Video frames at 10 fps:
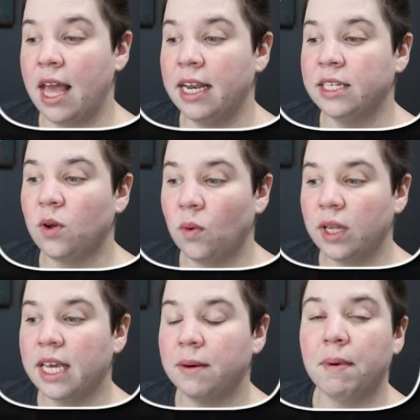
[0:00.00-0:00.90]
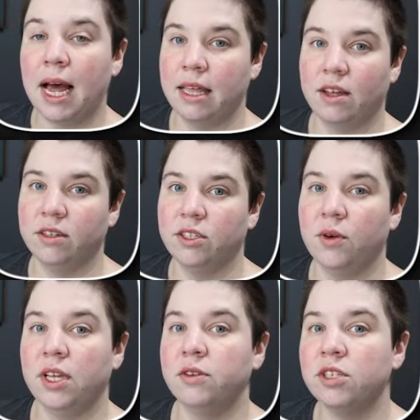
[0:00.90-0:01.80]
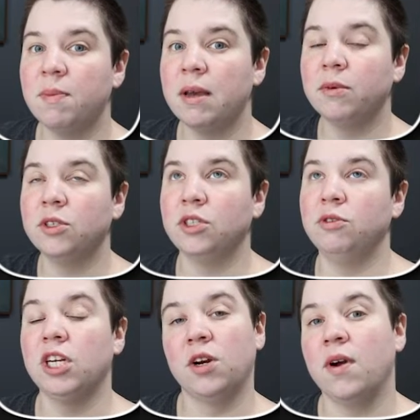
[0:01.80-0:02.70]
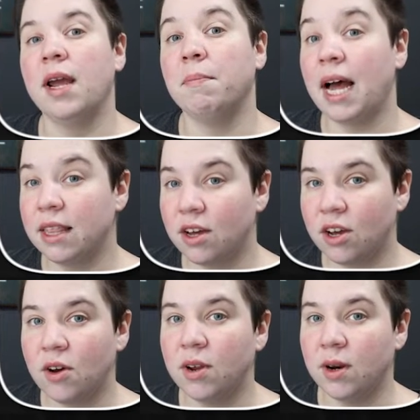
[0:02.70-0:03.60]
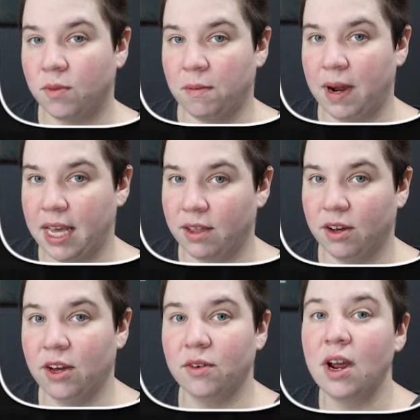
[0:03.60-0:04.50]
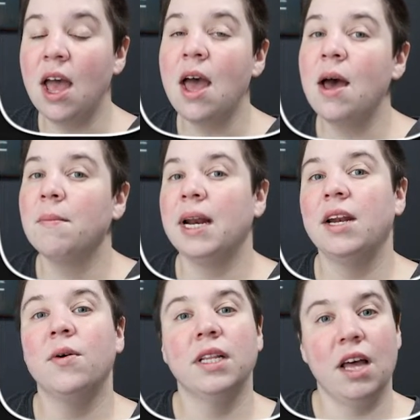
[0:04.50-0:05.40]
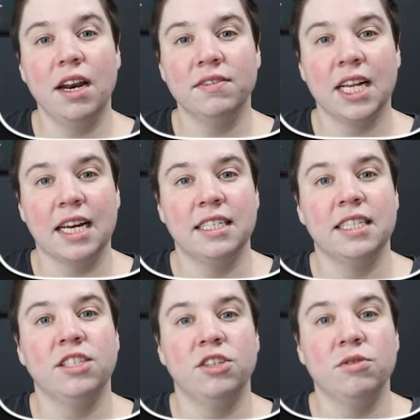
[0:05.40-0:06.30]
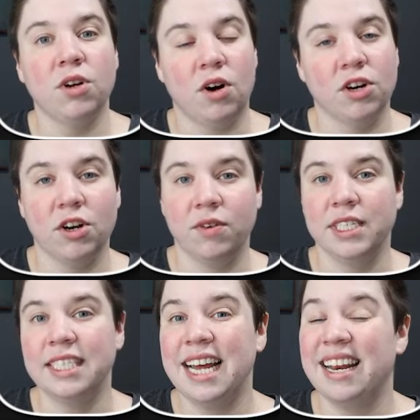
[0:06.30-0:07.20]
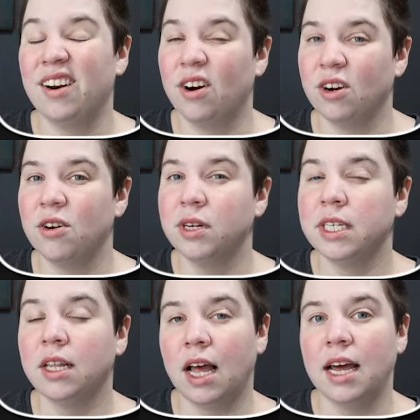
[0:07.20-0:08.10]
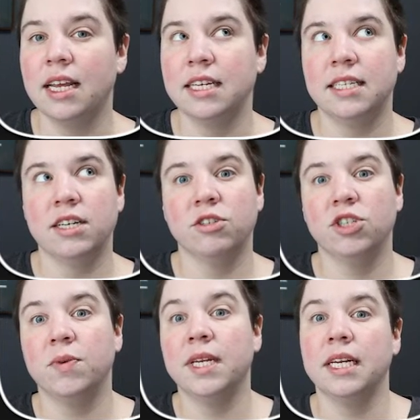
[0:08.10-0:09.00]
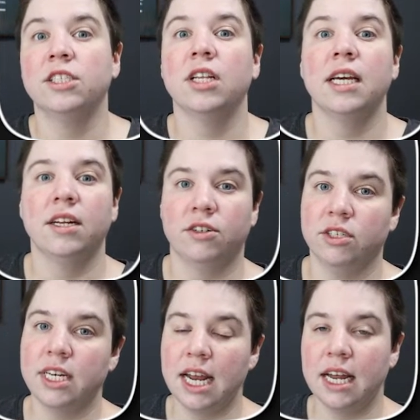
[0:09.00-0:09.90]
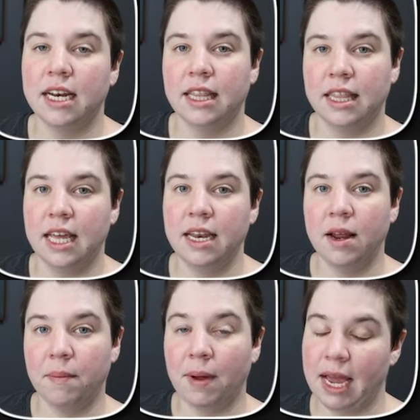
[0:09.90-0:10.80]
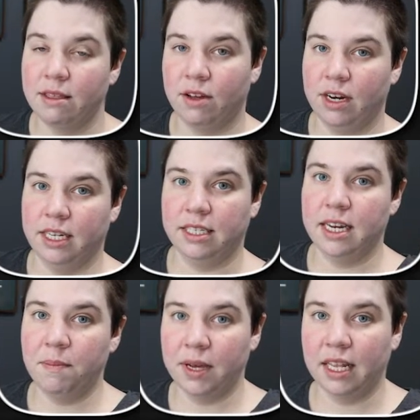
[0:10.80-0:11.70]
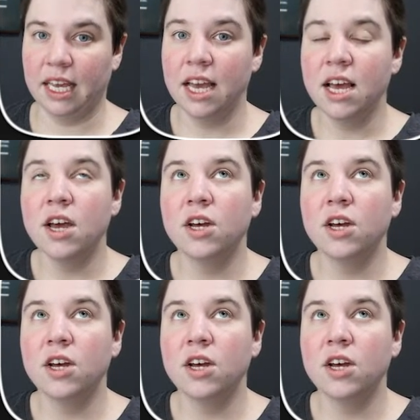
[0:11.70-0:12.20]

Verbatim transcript: it is only in Python. So it used to be able to generate Python code and run Python code. But I know a lot of scientists use R code instead, and R code is a lot easier to initially understand than Python is typically.